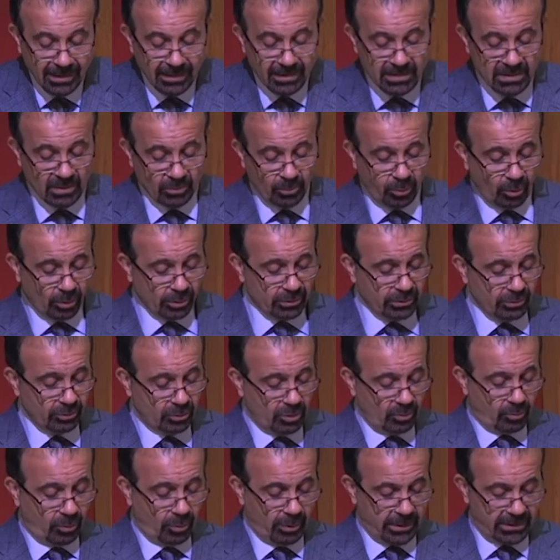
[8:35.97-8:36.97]
It's
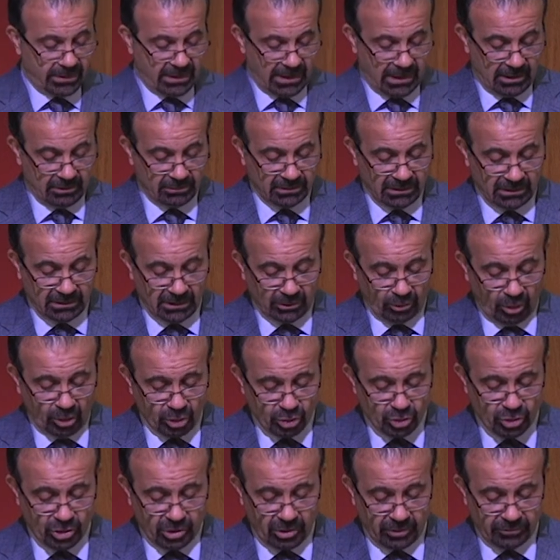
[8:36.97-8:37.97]
important to point out that the
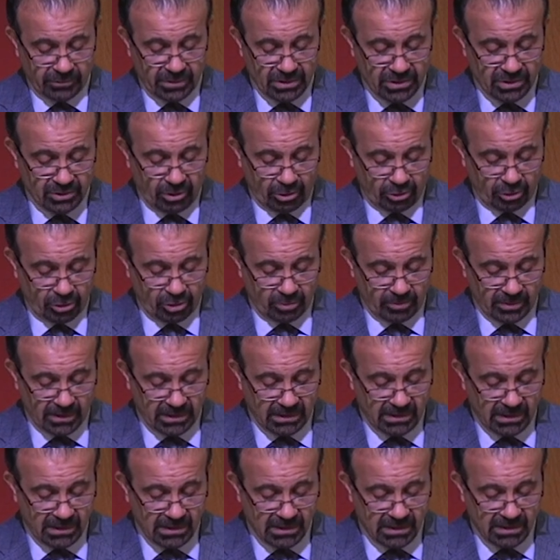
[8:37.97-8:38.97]
logic of this
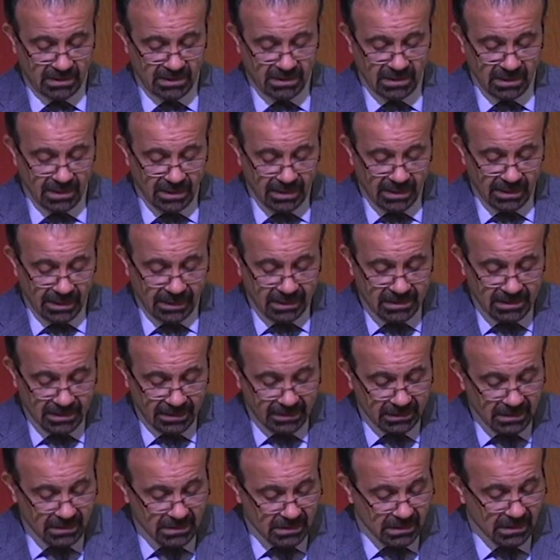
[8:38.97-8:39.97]
document is
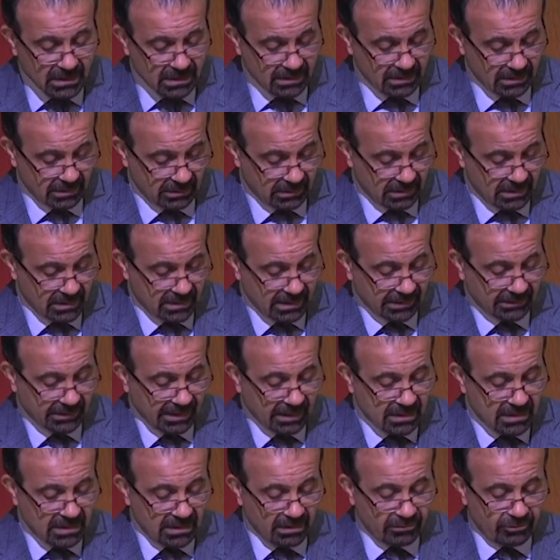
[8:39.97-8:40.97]
its insistence that
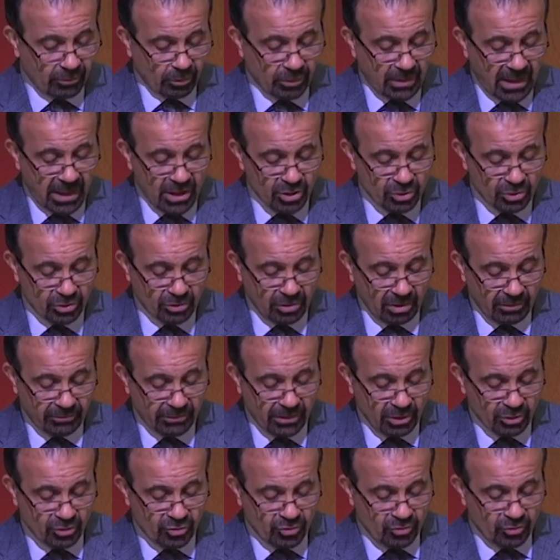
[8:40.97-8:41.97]
its invocation
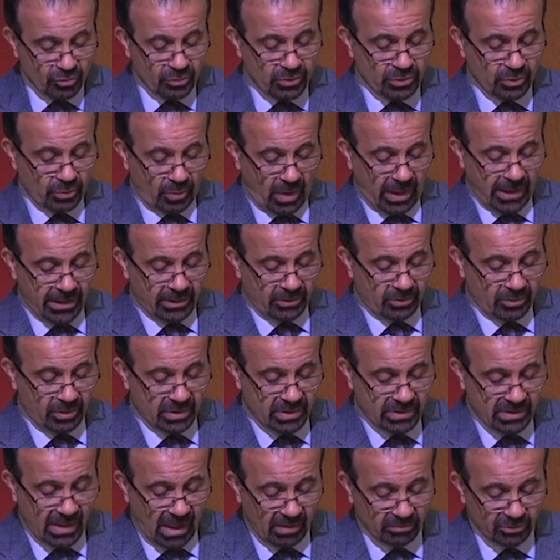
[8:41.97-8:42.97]
of the Jews' right to
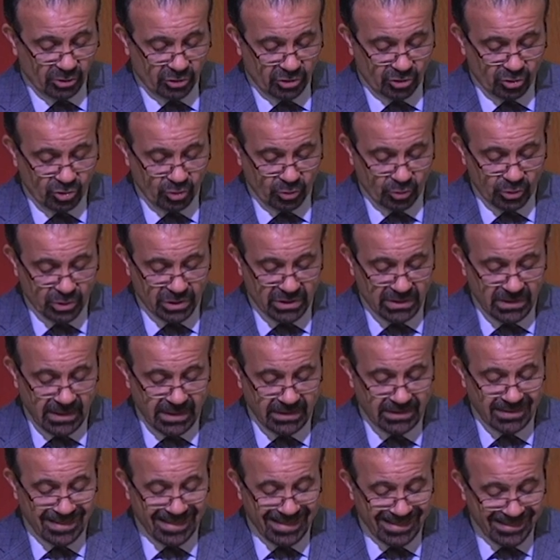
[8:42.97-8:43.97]
establish a Jewish
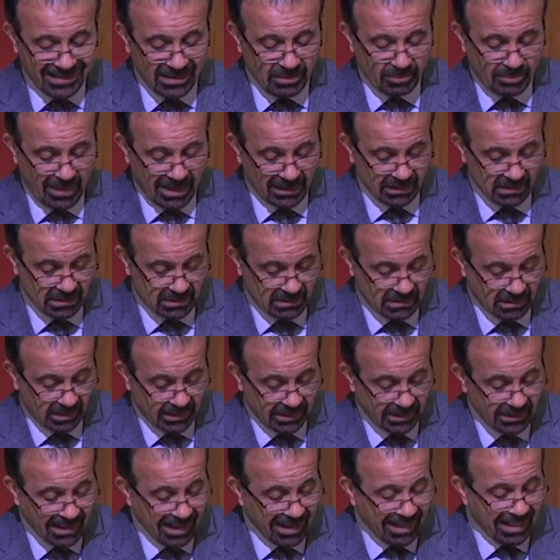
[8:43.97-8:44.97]
state in
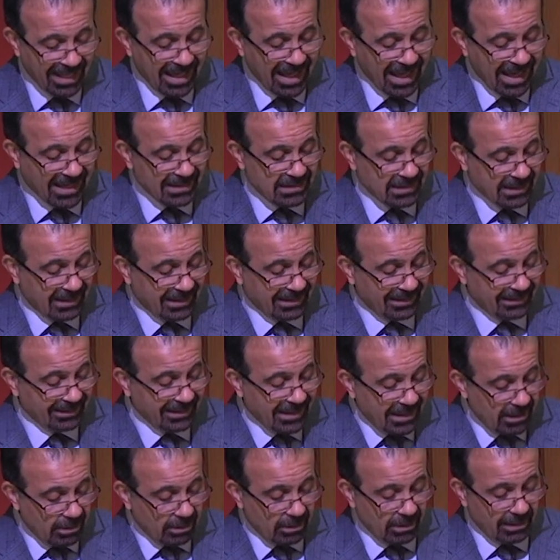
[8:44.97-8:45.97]
Palestine has a
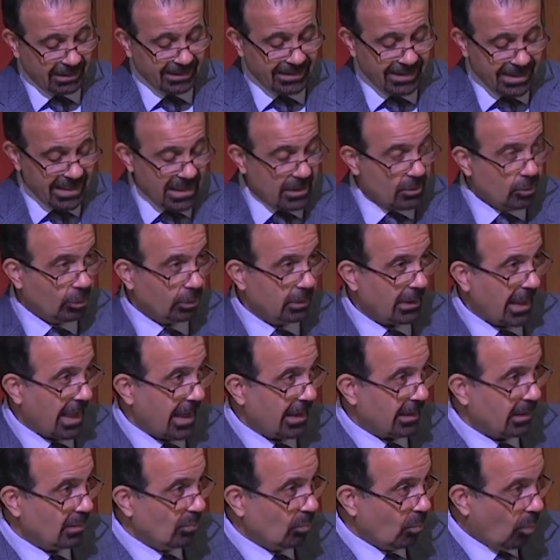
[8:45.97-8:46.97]
clear legal
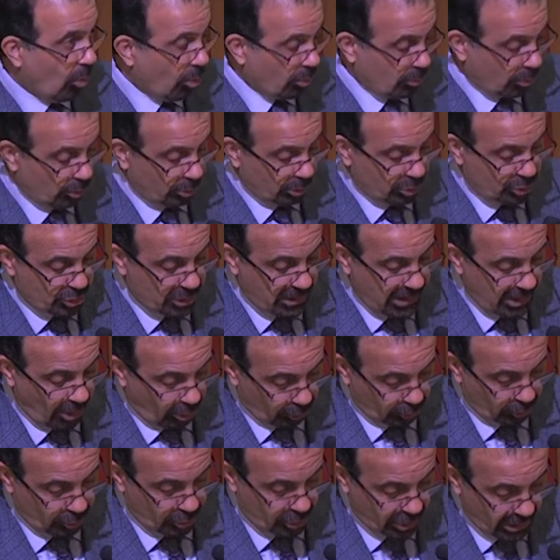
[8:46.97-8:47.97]
and moral
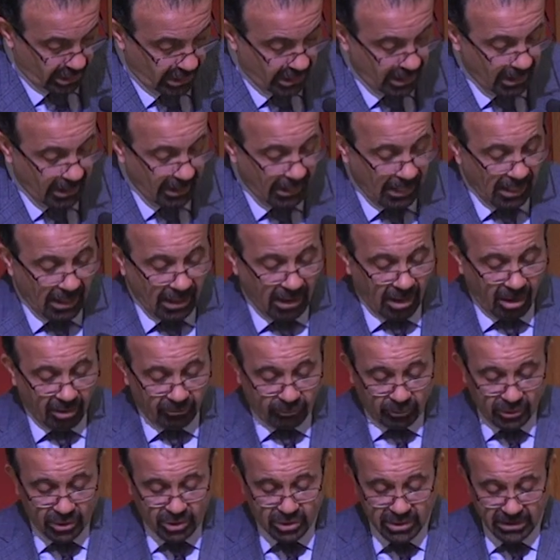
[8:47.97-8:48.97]
genealogy,
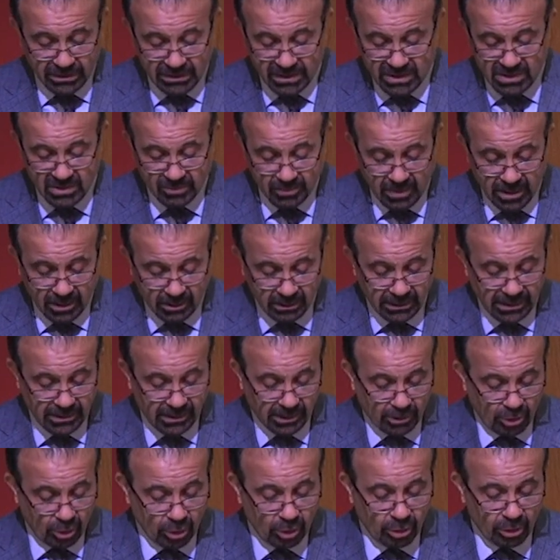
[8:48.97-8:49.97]
of which it is merely
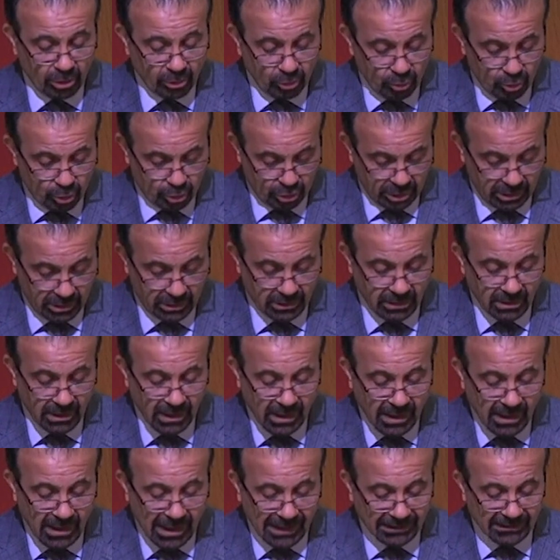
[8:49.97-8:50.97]
the
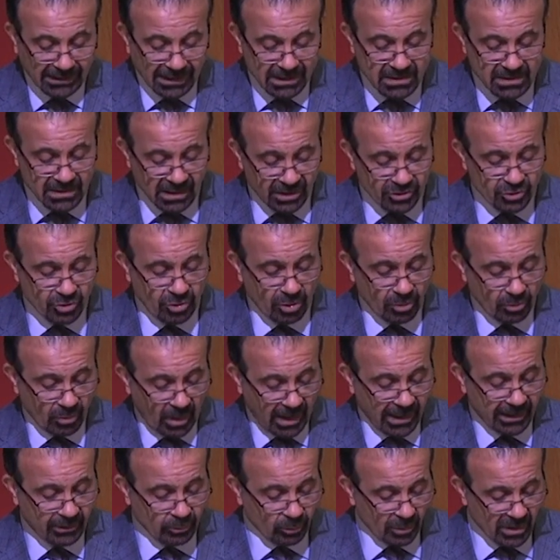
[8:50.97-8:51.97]
conclusion, and that such a
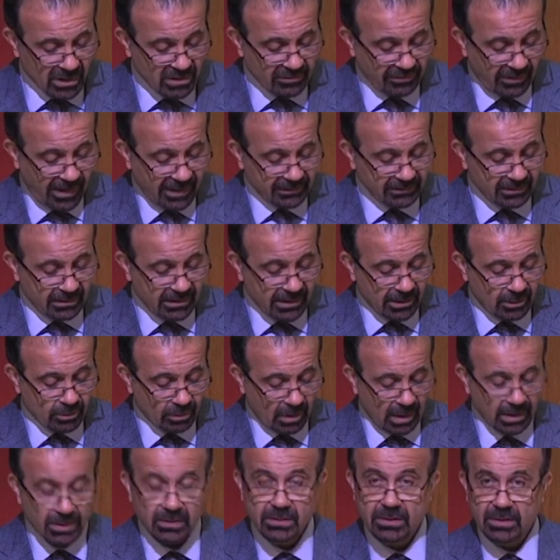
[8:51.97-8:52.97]
right was finally
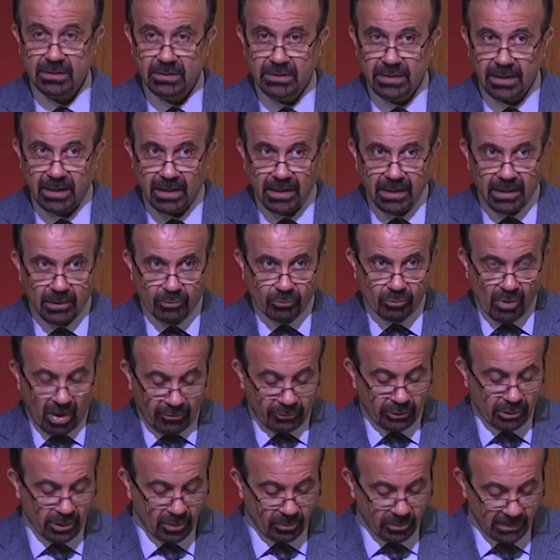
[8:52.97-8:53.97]
granted
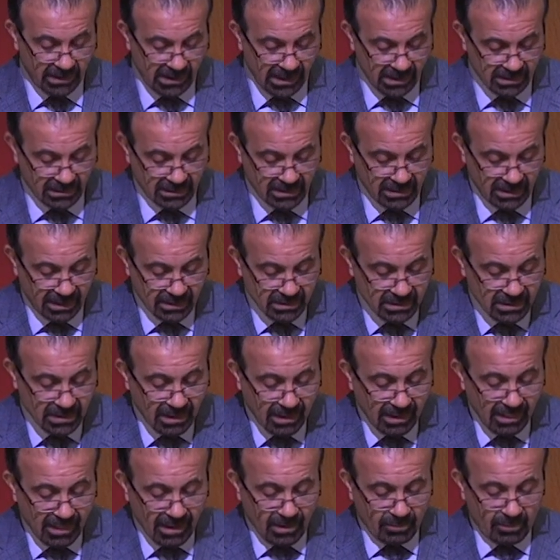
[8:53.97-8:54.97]
irrevocably, as it
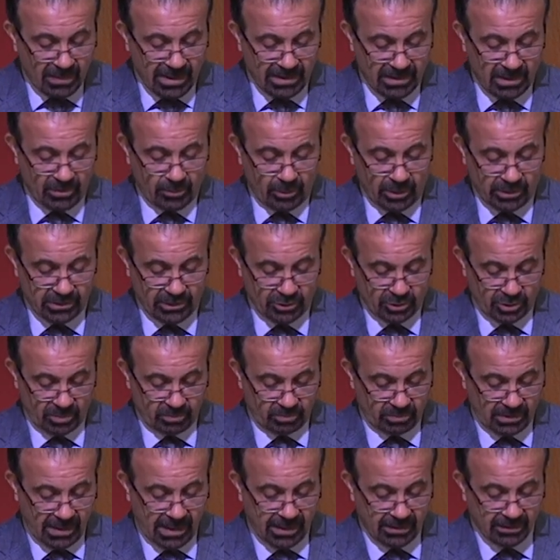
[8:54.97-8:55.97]
says, by the
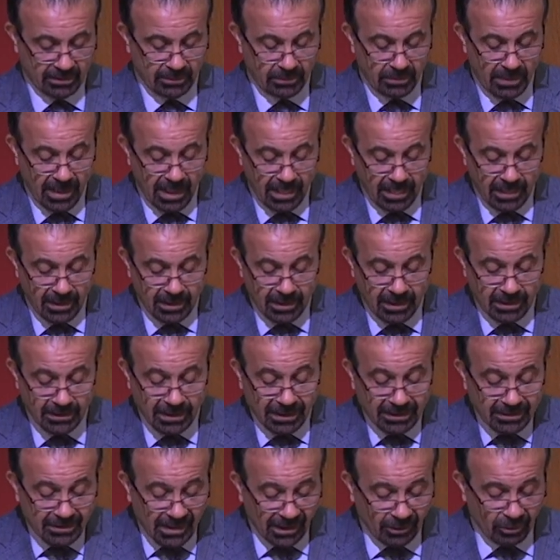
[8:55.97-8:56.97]
partition plan.
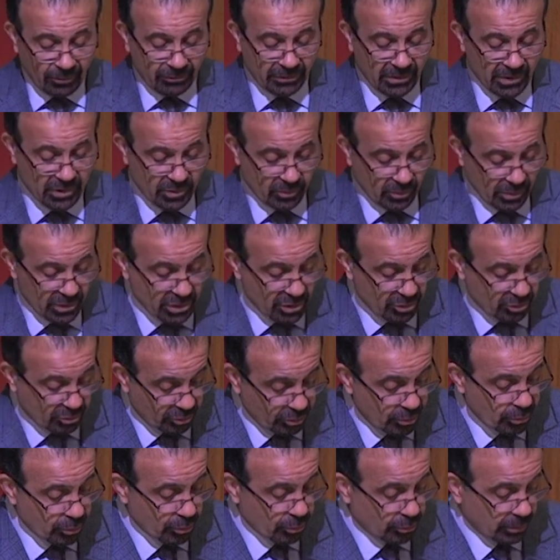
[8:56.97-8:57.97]
That none of this was
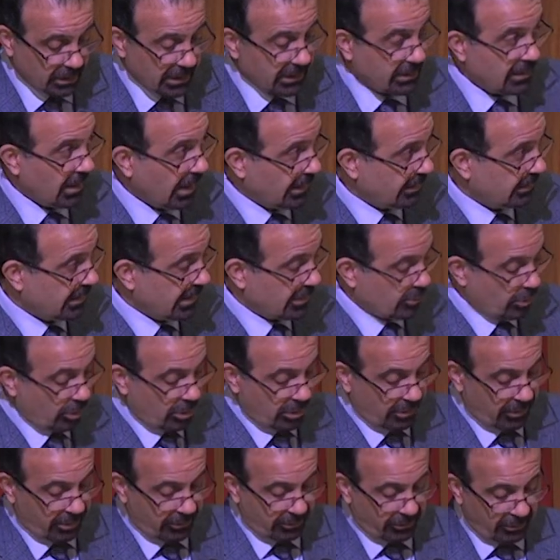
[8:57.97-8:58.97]
true did not
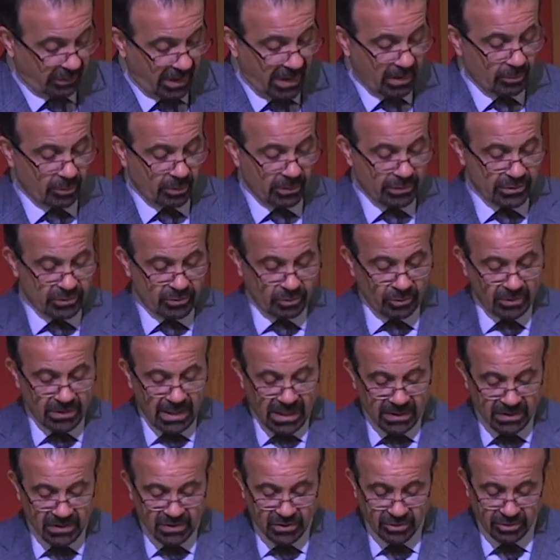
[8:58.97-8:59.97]
deter the framers, who
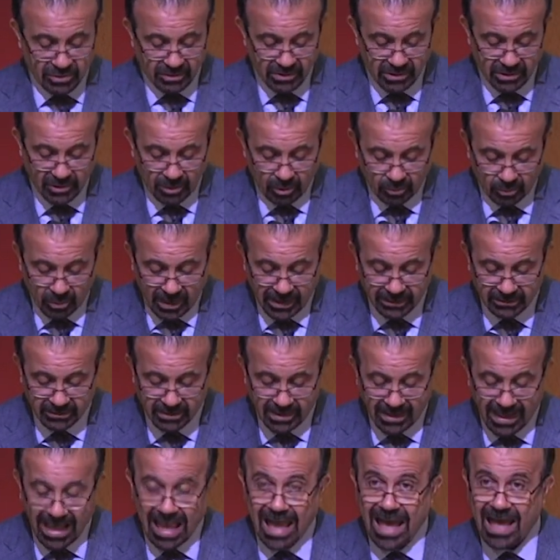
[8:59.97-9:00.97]
in asserting a
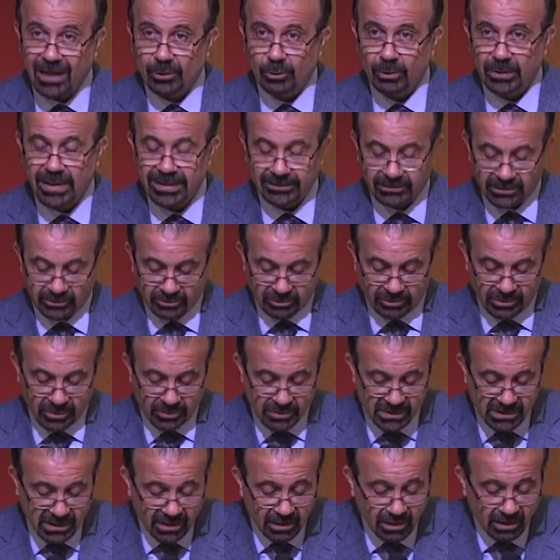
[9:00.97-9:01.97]
right they arrogated to
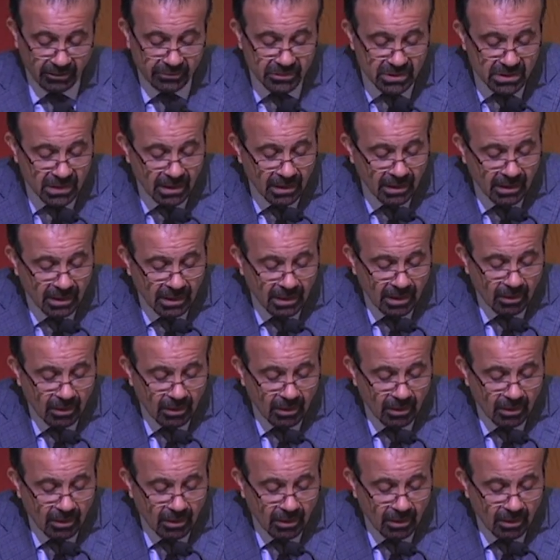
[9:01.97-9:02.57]
themselves,